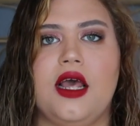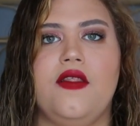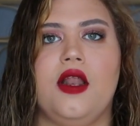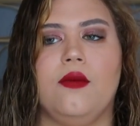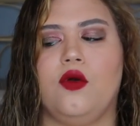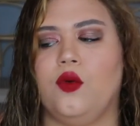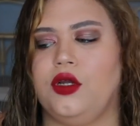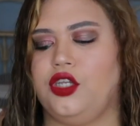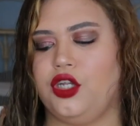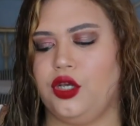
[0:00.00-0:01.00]
And then I'm
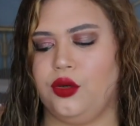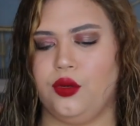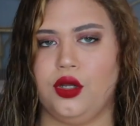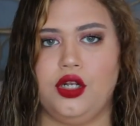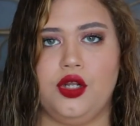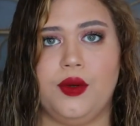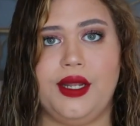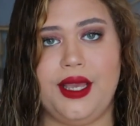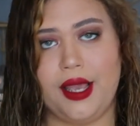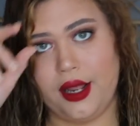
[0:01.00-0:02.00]
going to do it
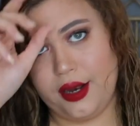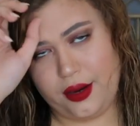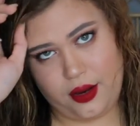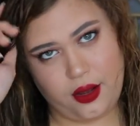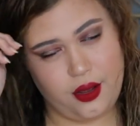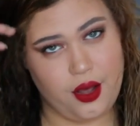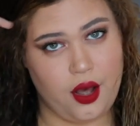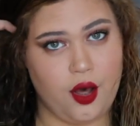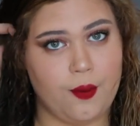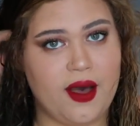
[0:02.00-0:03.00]
again
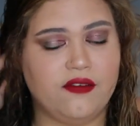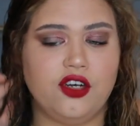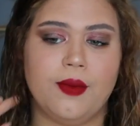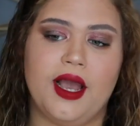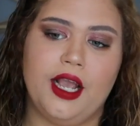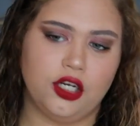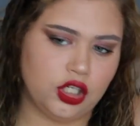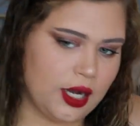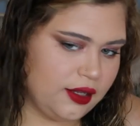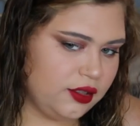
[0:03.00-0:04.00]
after my hair
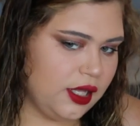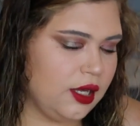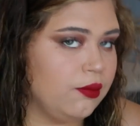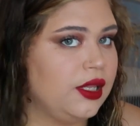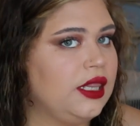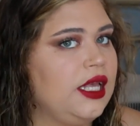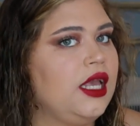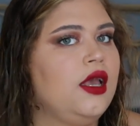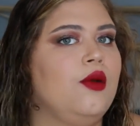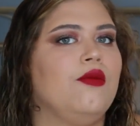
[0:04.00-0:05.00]
dries, like, completely.
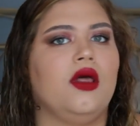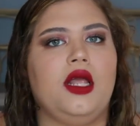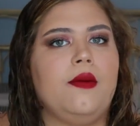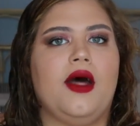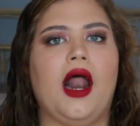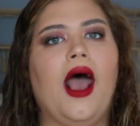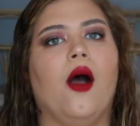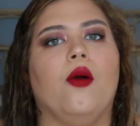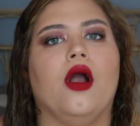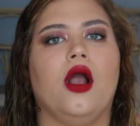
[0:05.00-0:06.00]
Probably in about an
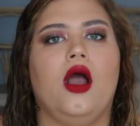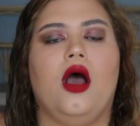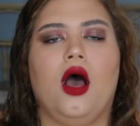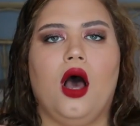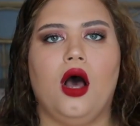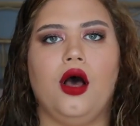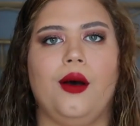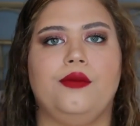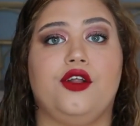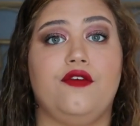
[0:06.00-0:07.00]
hour.
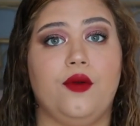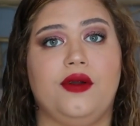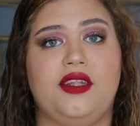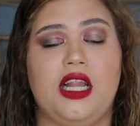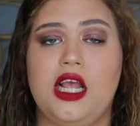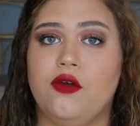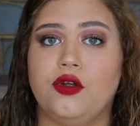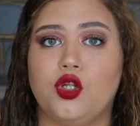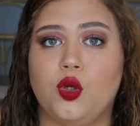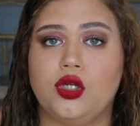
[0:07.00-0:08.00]
So, if you want to see the end
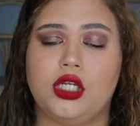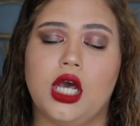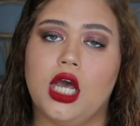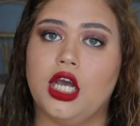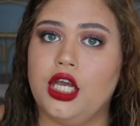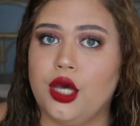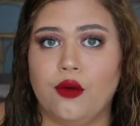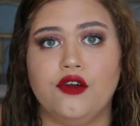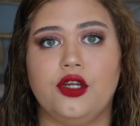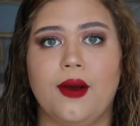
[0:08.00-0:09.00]
result, go
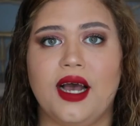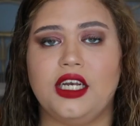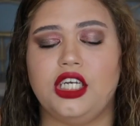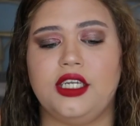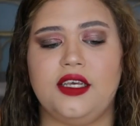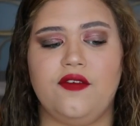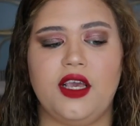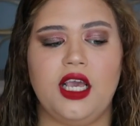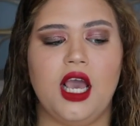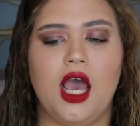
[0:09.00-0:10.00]
over to my
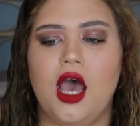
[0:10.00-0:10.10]
IGTV.